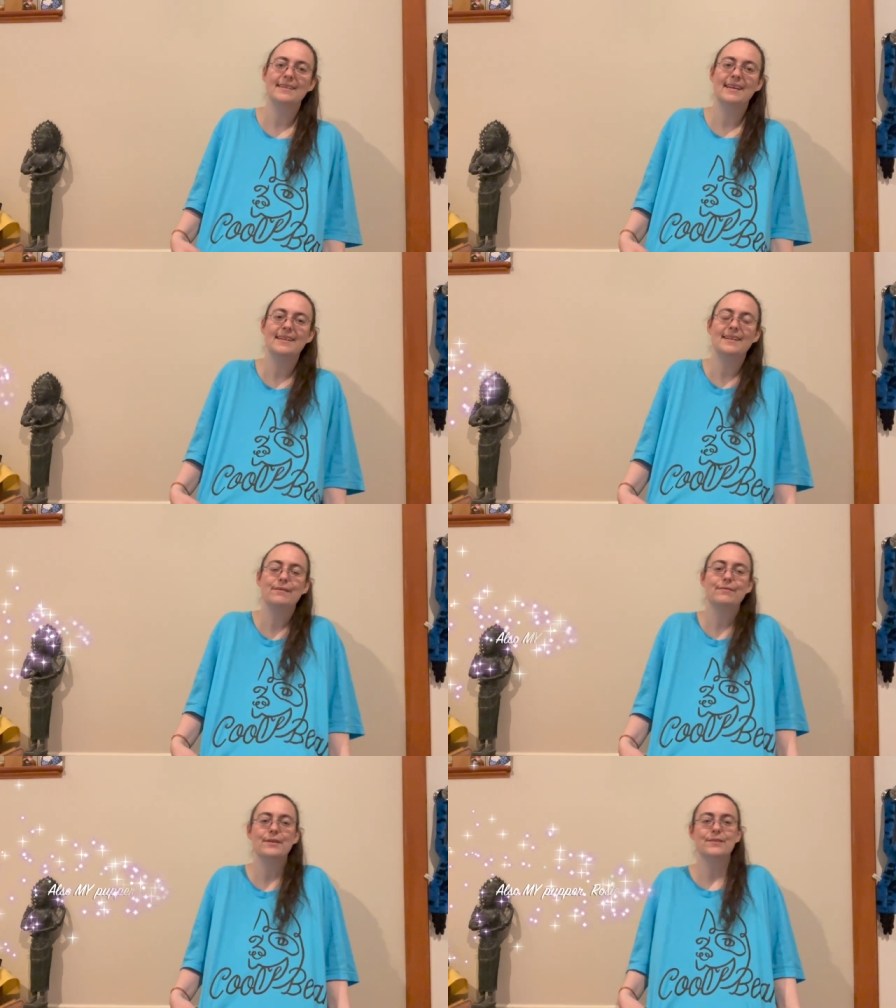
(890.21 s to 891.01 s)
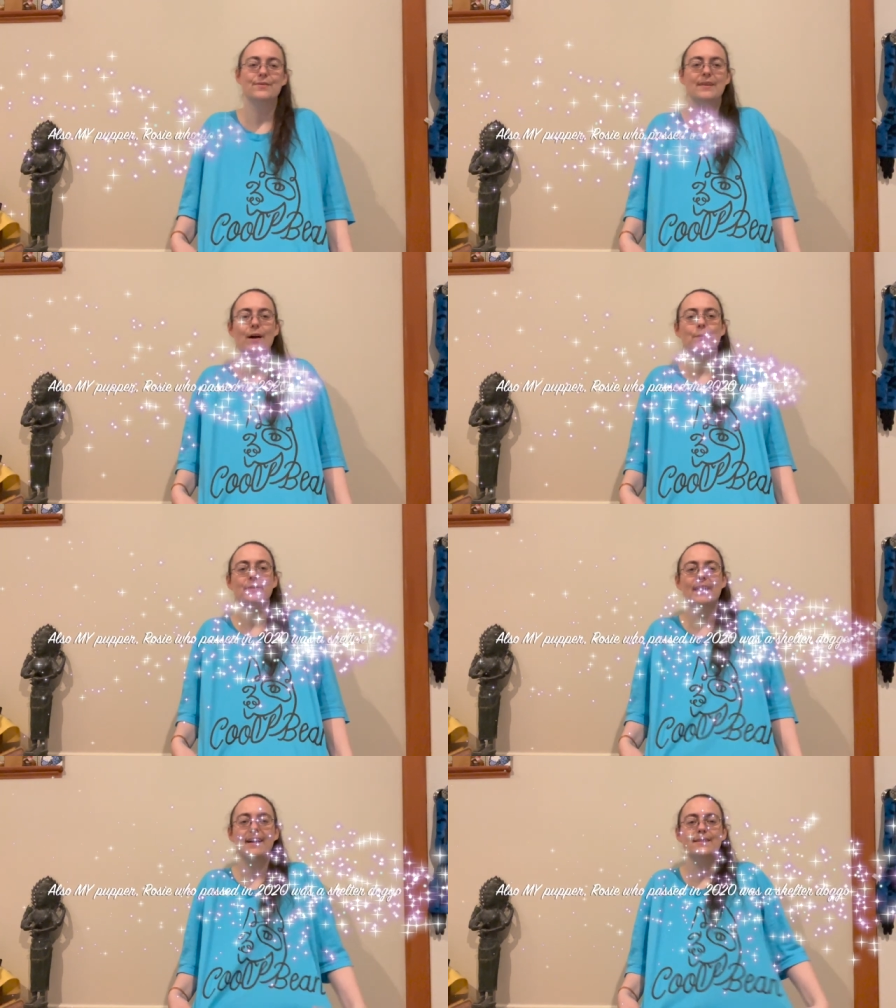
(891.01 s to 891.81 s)
they needed funds to help with
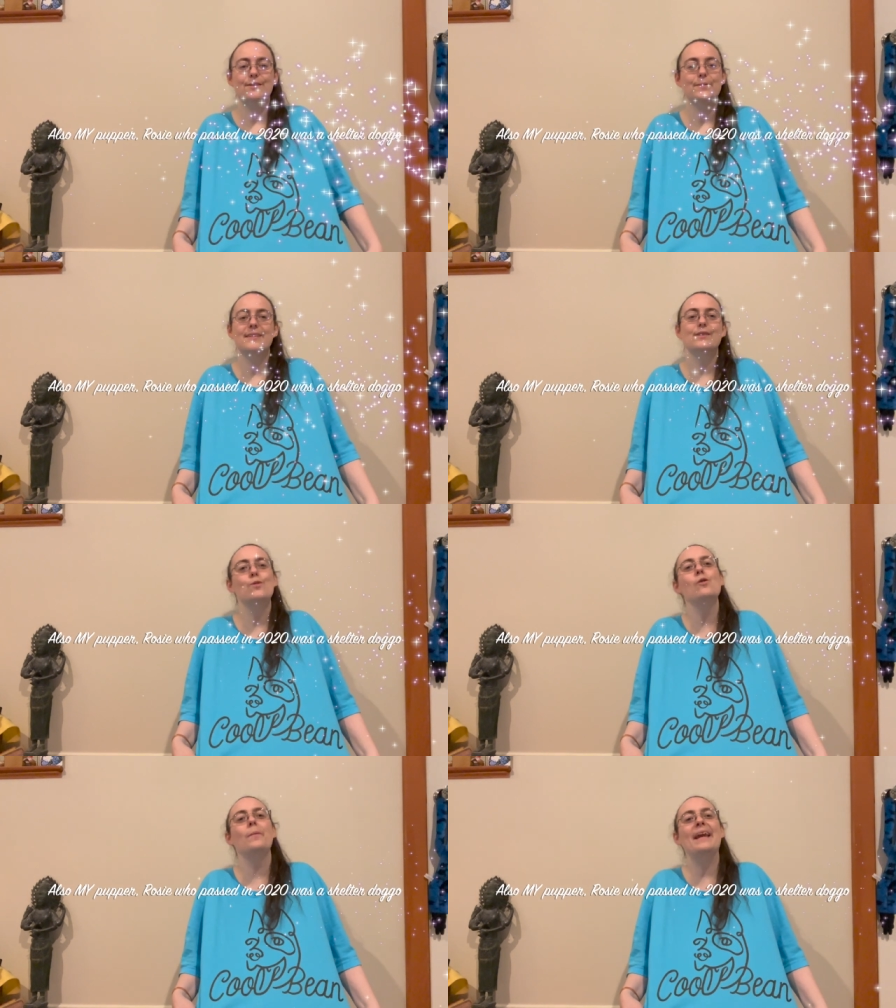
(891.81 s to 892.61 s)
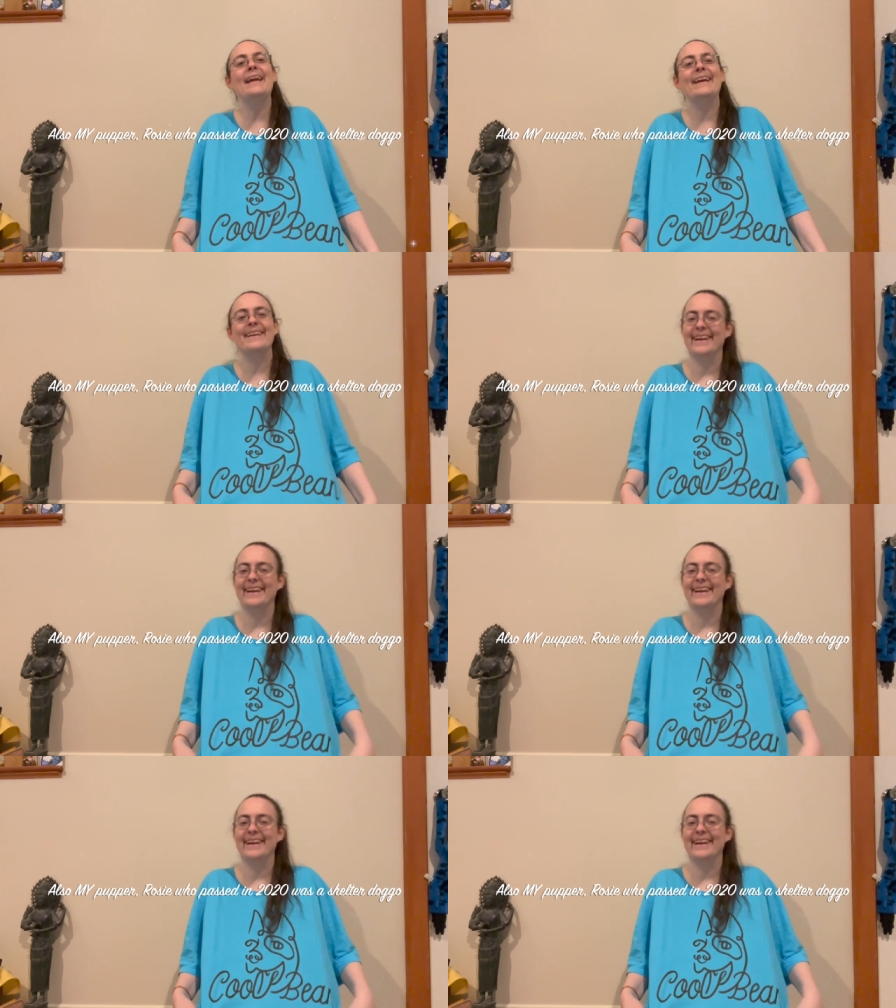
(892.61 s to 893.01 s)
that. And so it says, cool Bean.